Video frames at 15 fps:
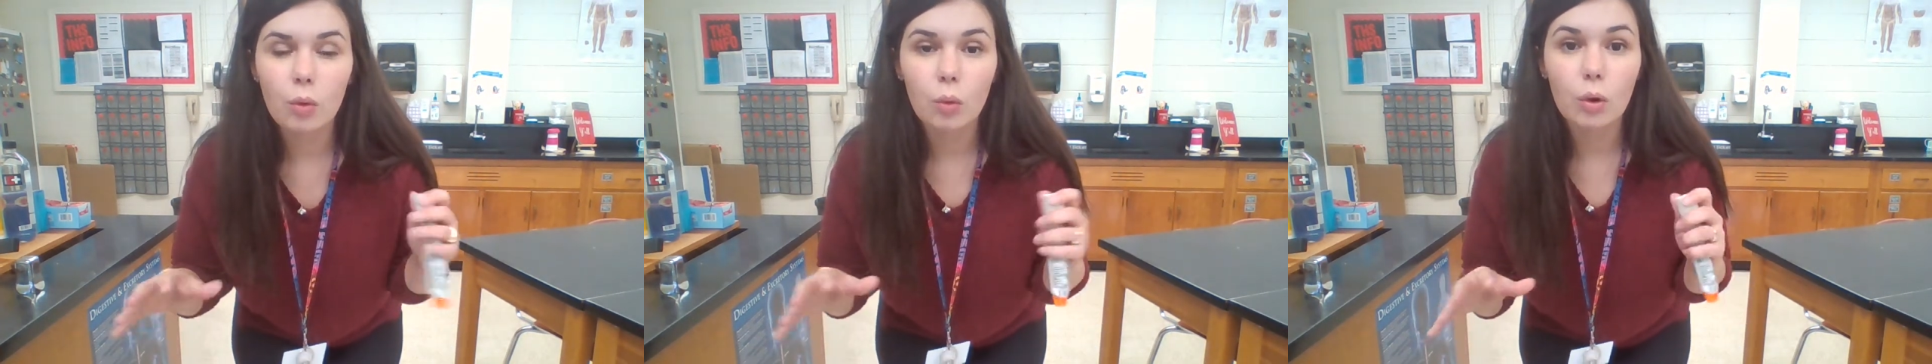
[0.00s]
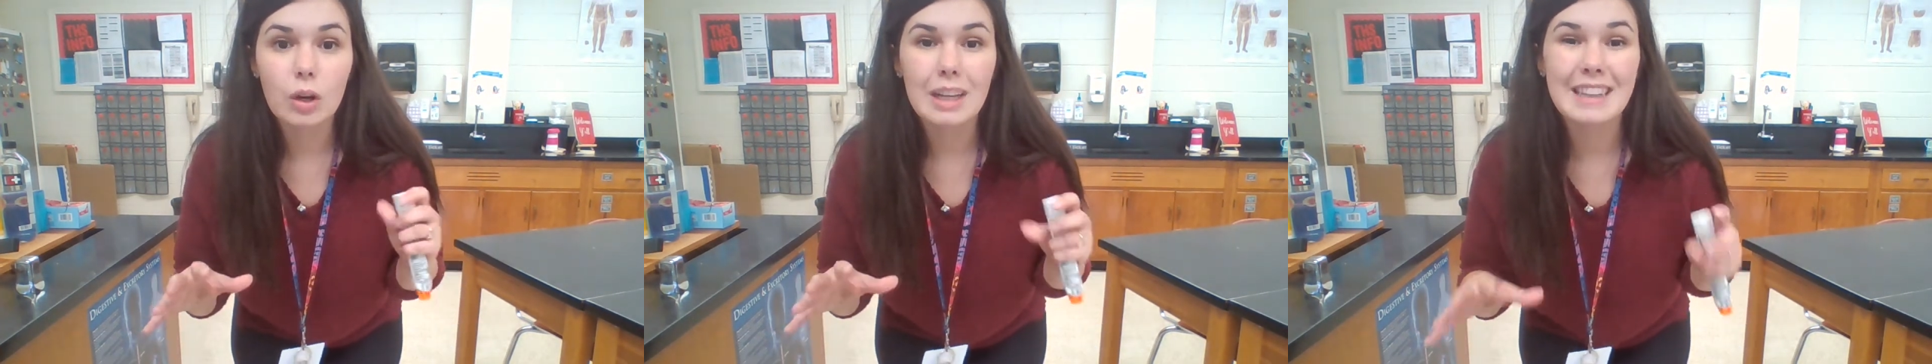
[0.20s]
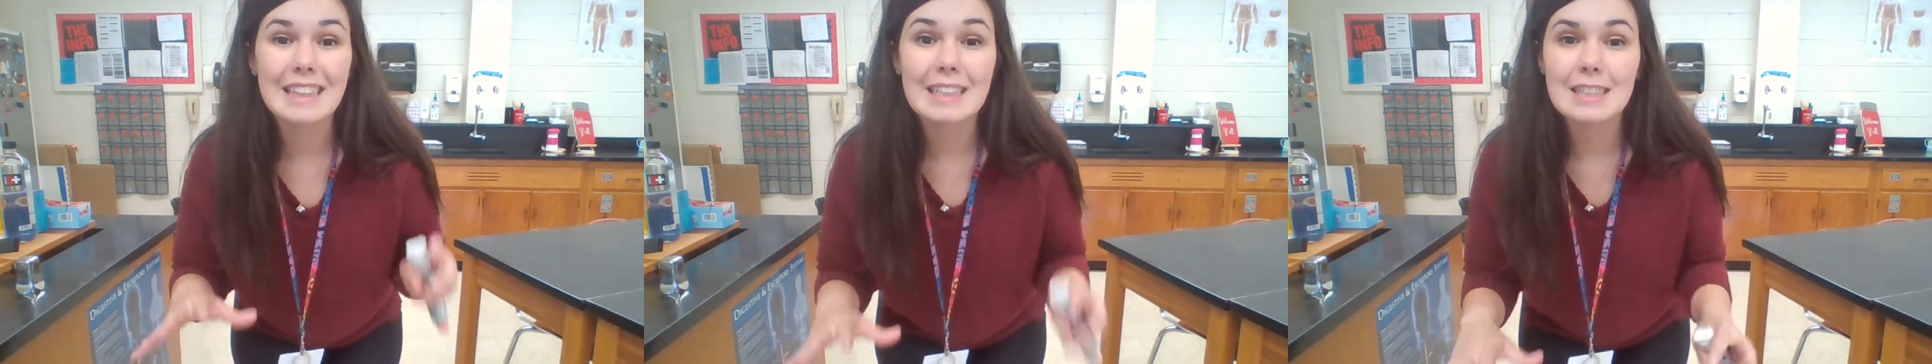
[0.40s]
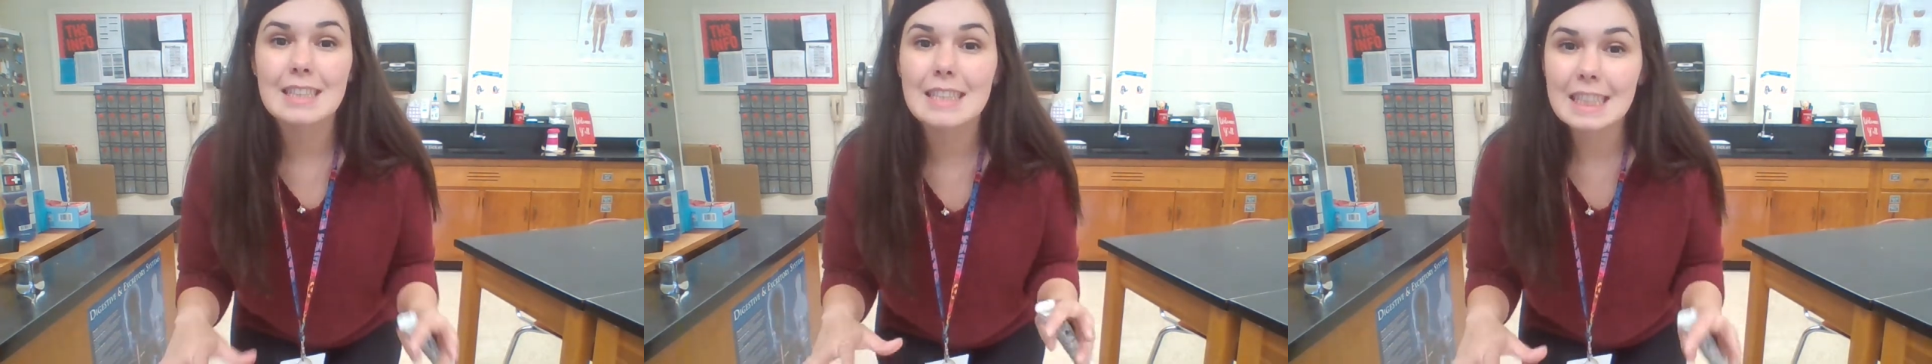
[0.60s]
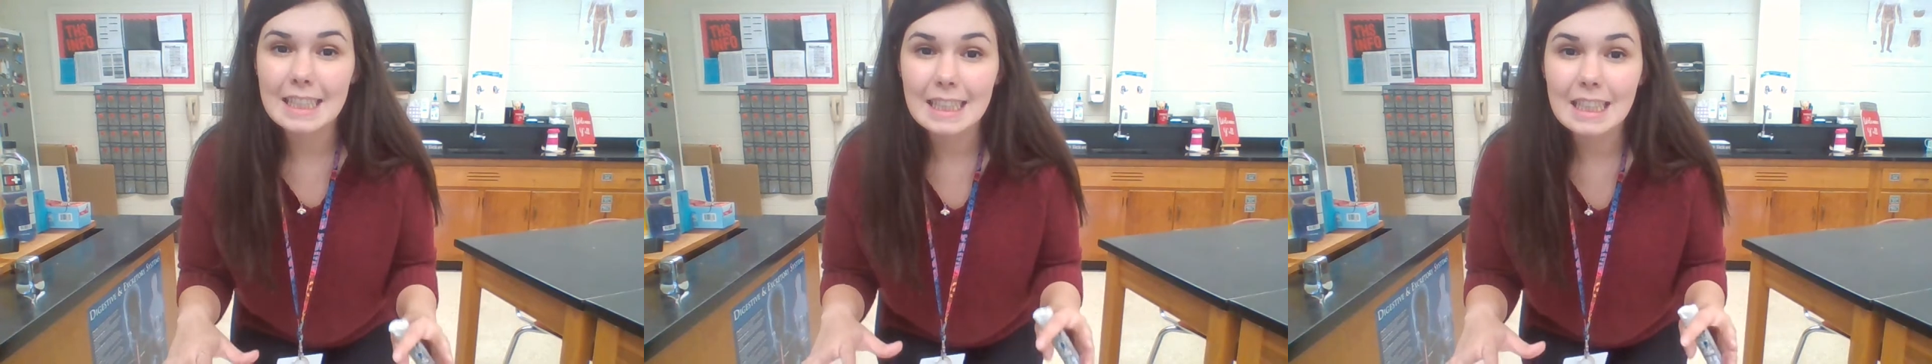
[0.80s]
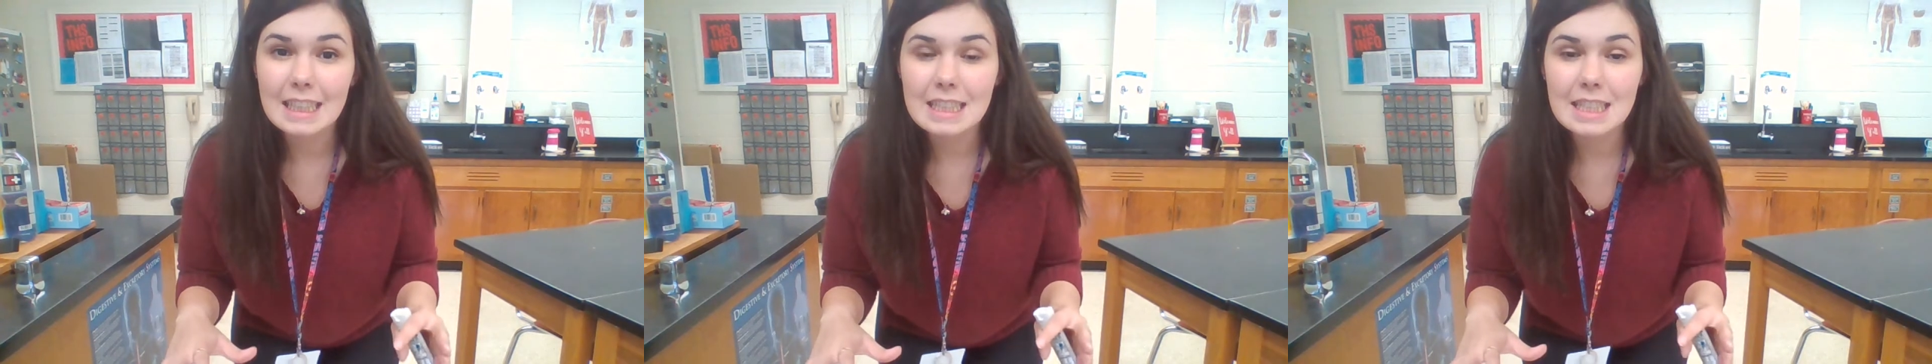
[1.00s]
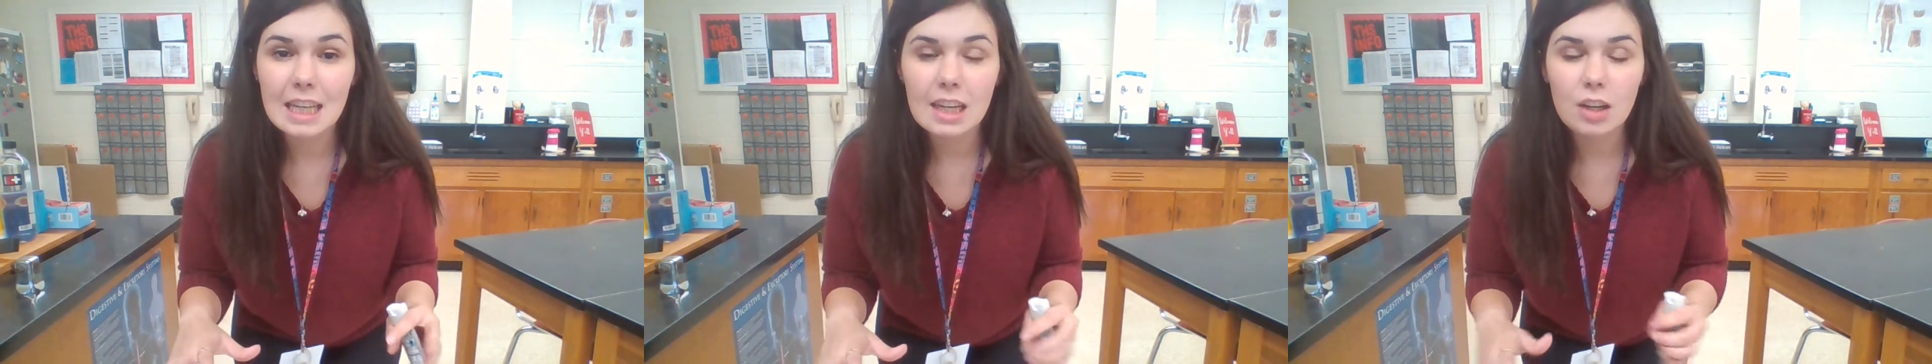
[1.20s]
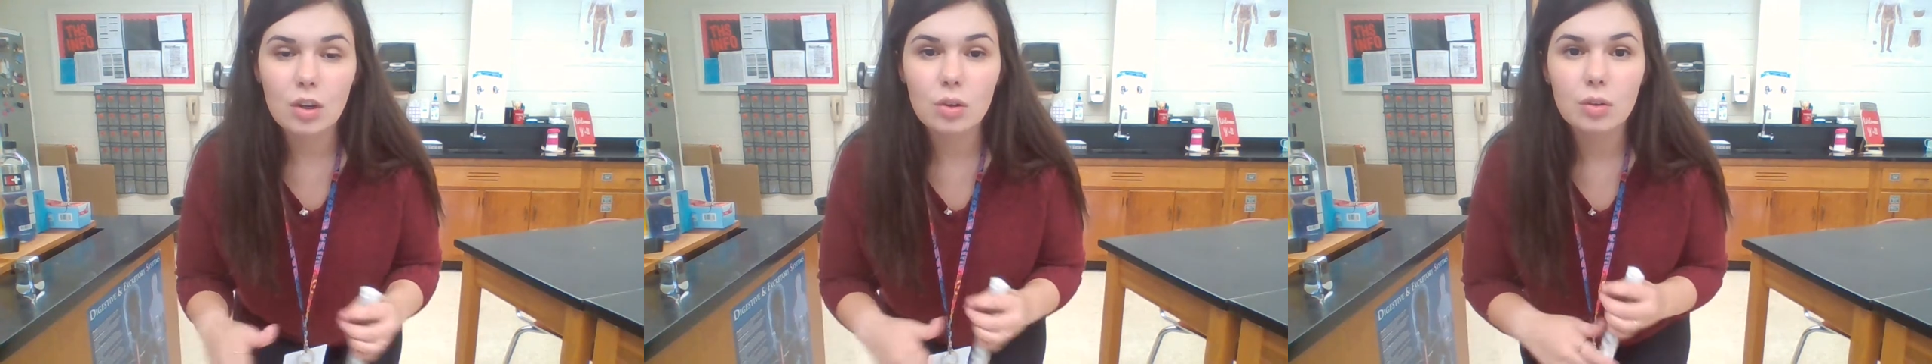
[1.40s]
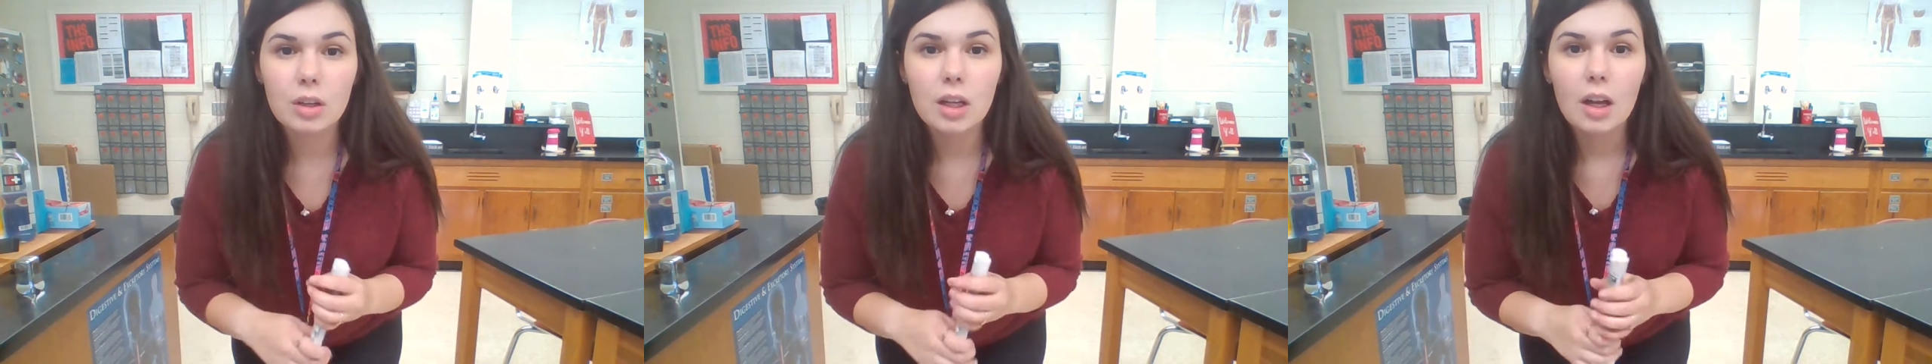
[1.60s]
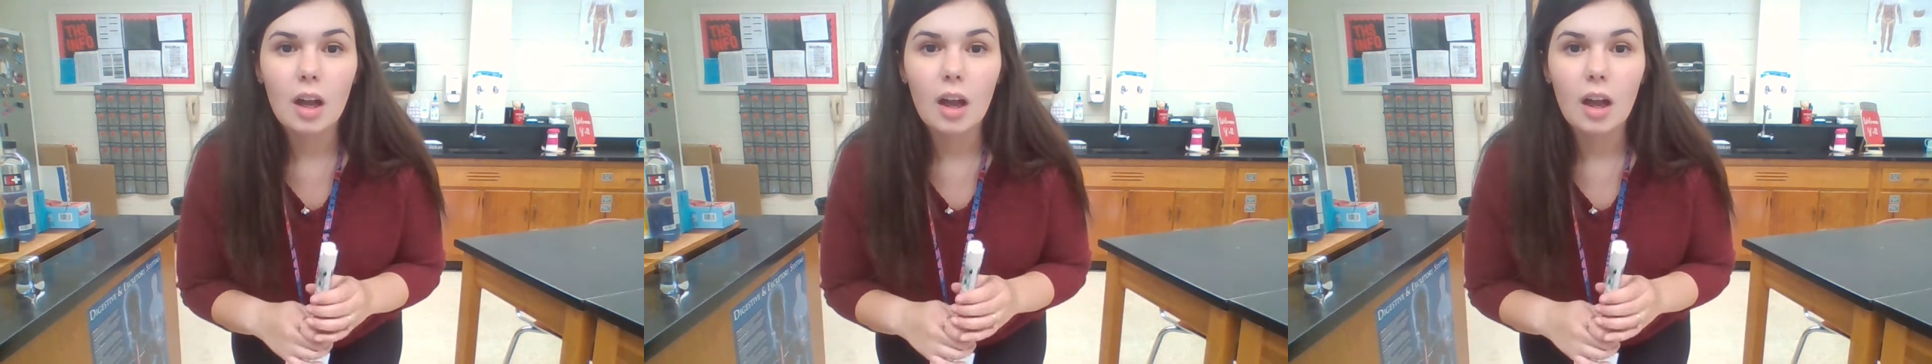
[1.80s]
or at least sitting down.